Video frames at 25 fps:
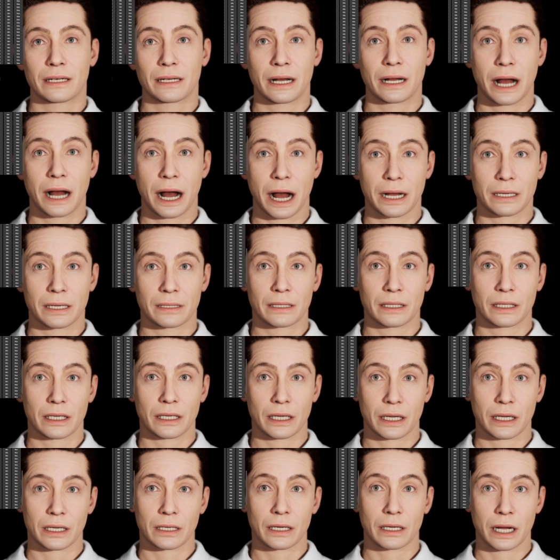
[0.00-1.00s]
Um,
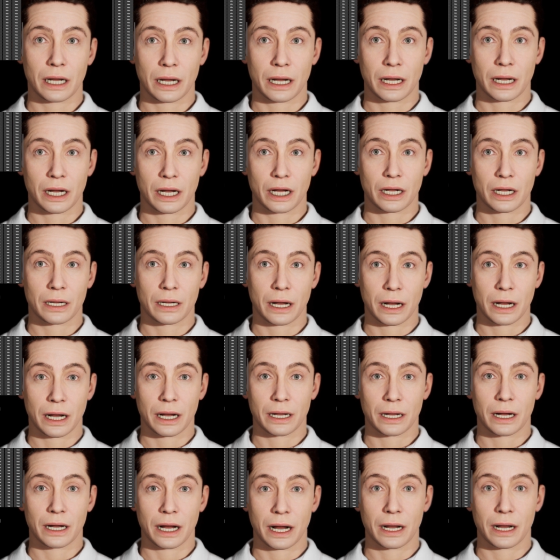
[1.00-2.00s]
so really it should, oh, there
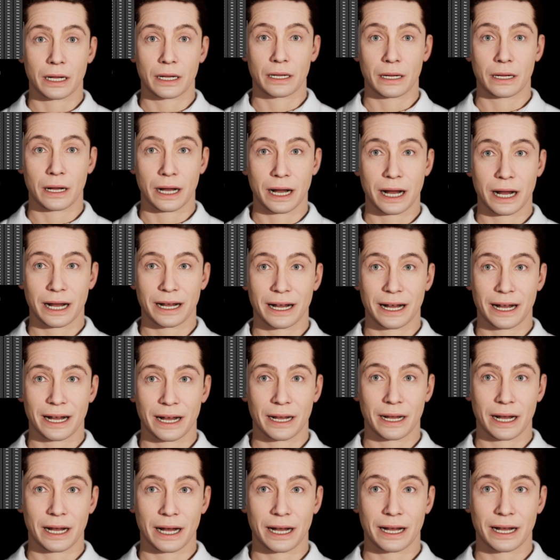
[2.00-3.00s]
we go, I've moved my hair out of the
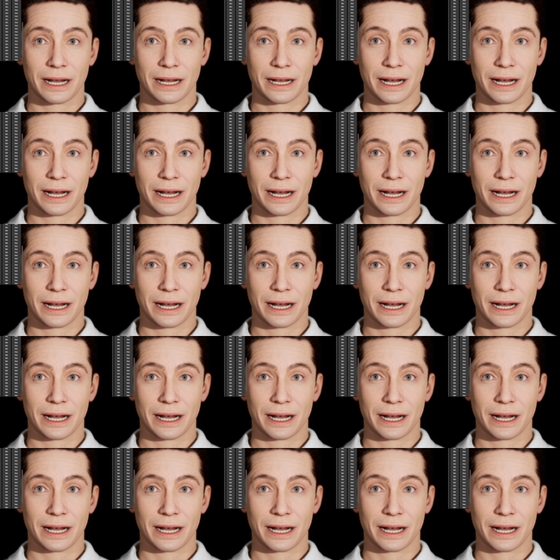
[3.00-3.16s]
way.